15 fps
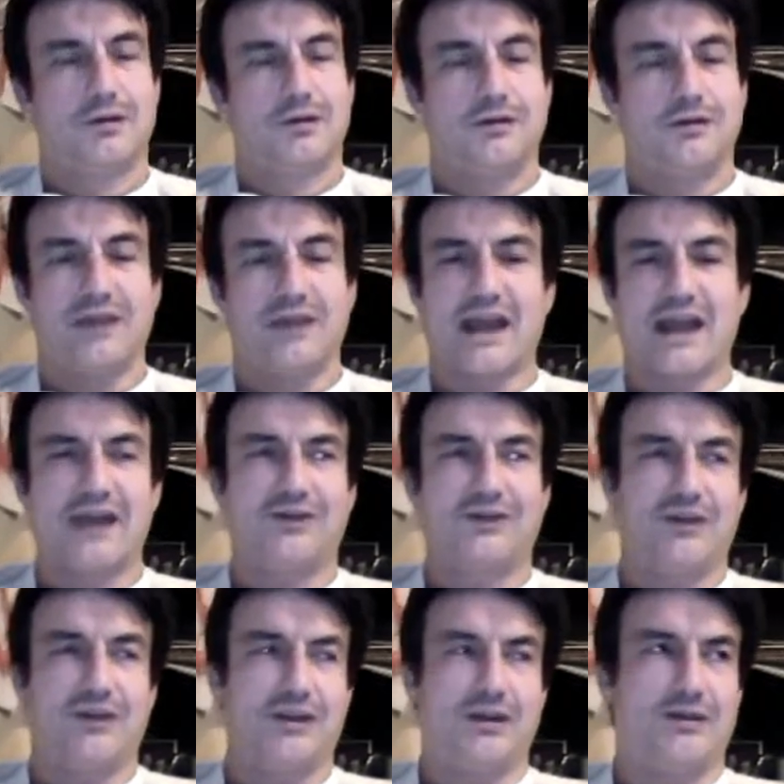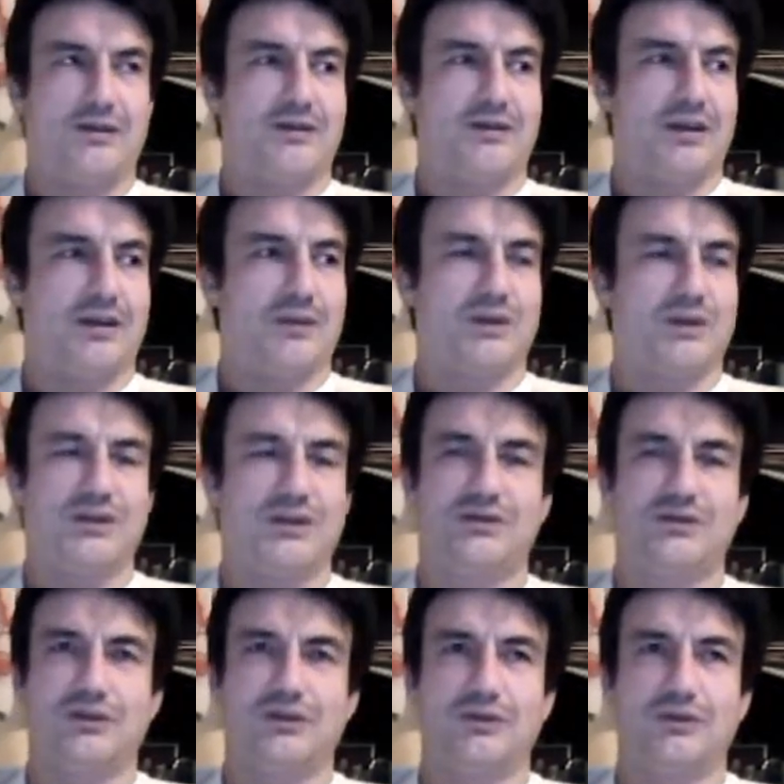accident and what he used
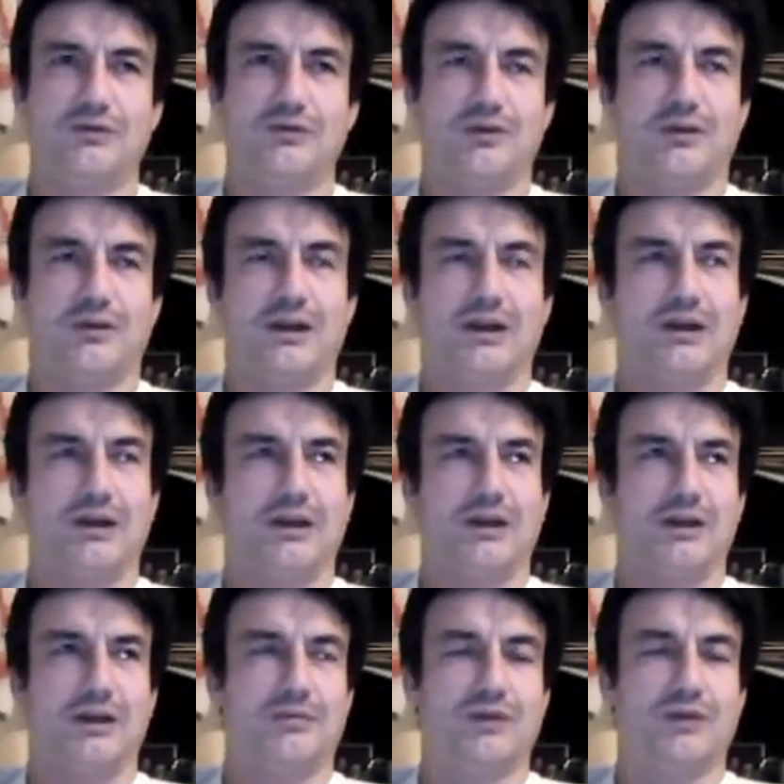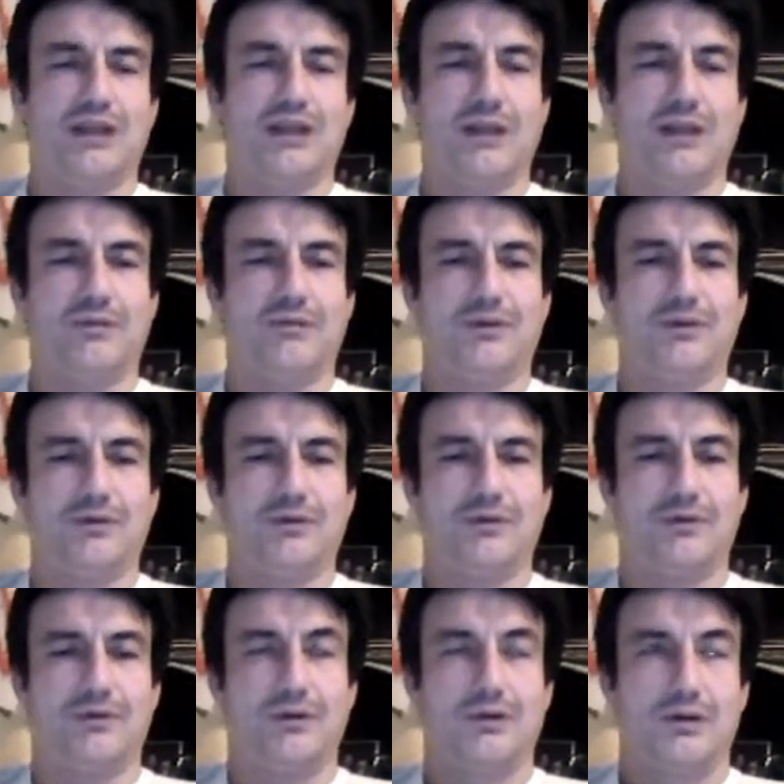to do and all that kind of deal. But when it came to
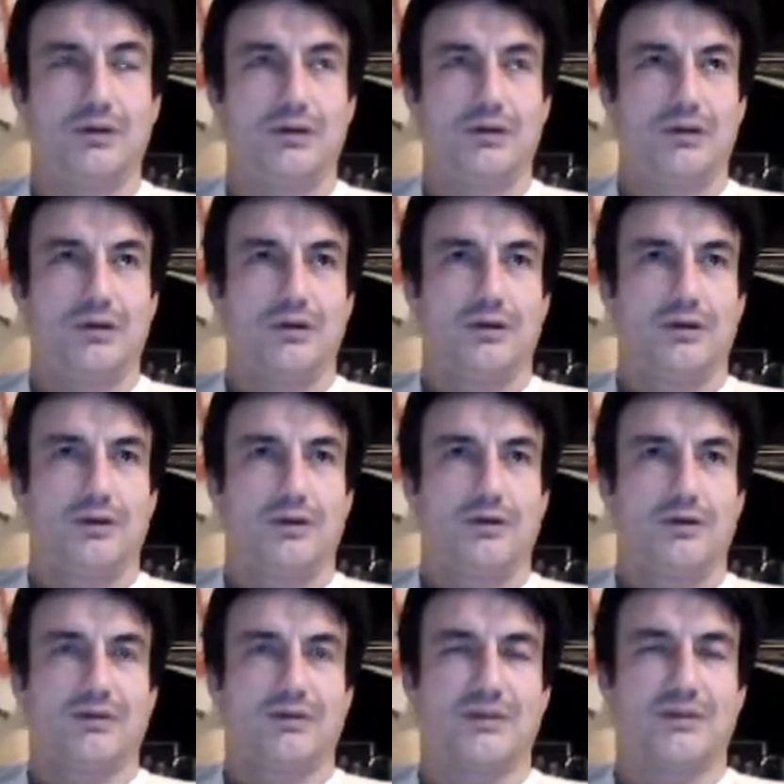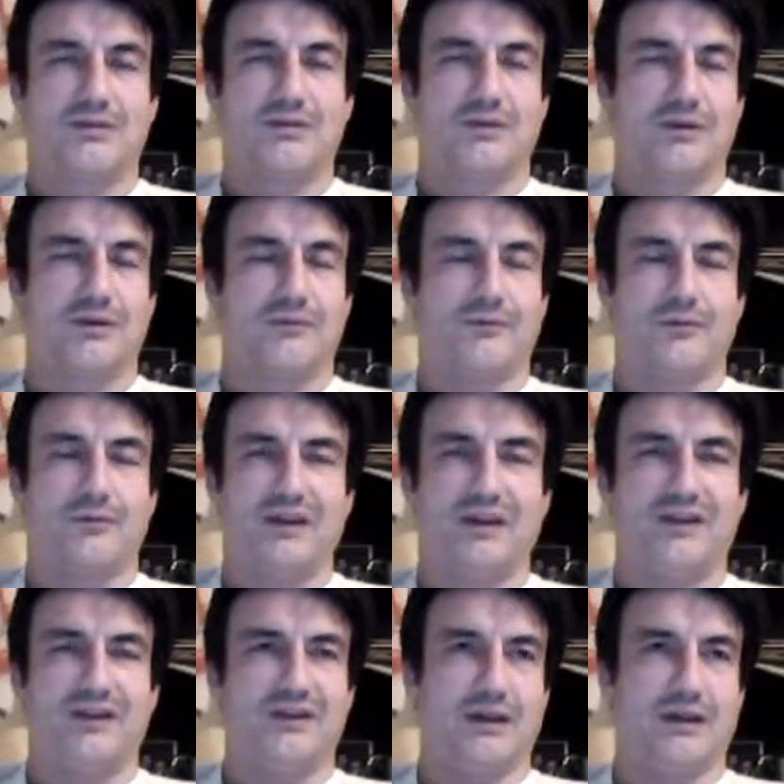some sort of
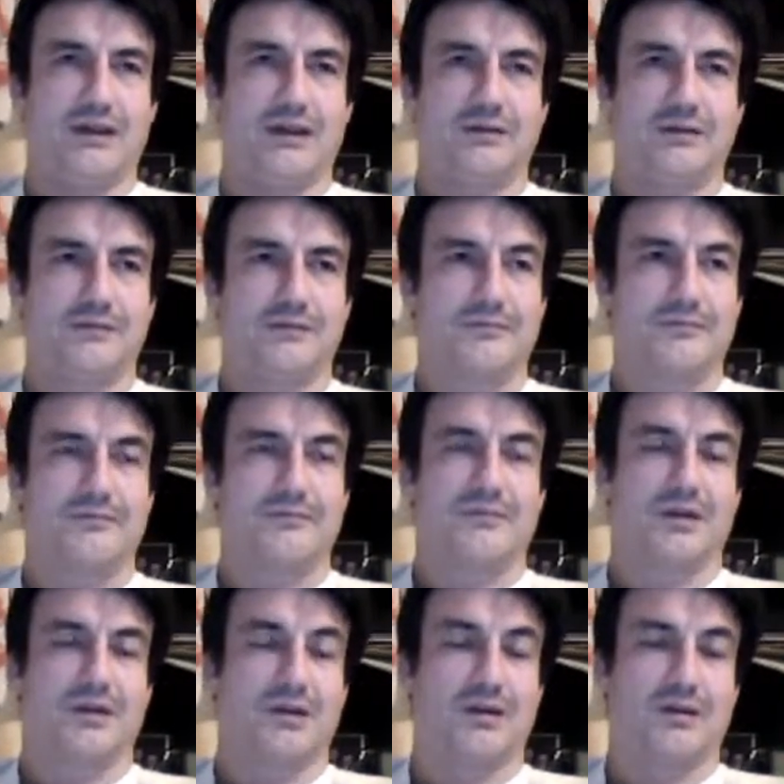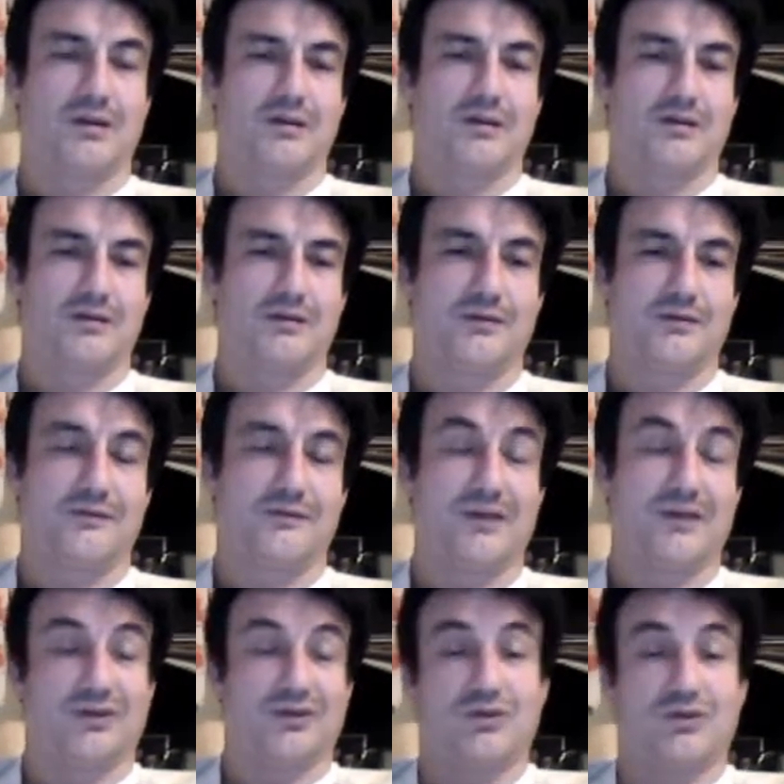reasoning,
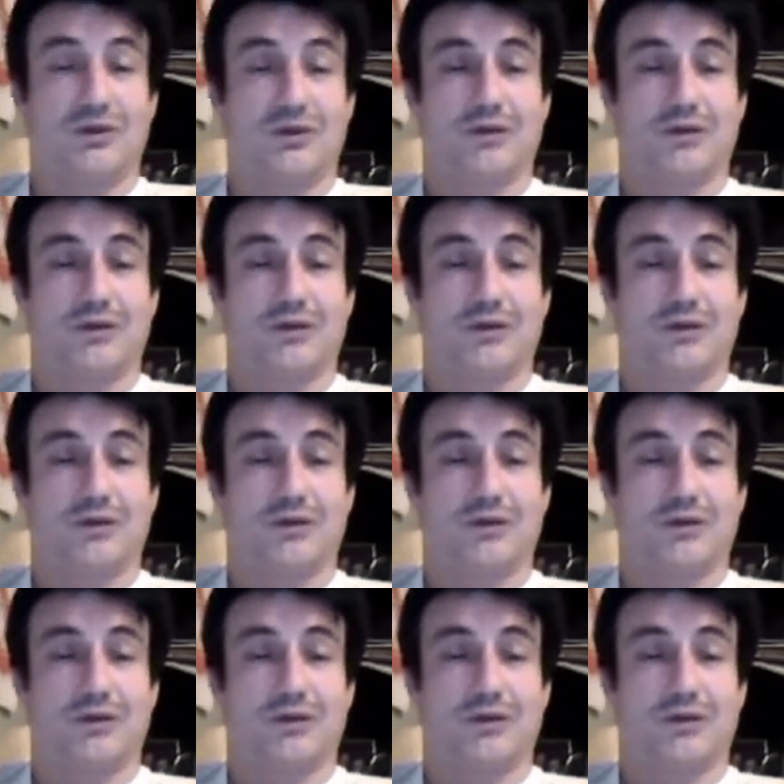fell short.